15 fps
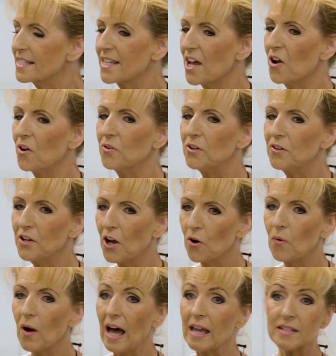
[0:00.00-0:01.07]
So, you
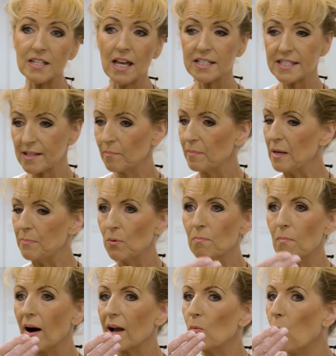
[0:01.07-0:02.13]
know, and some people
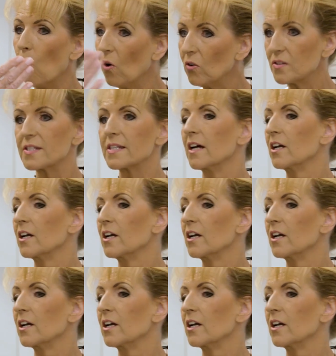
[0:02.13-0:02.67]
might want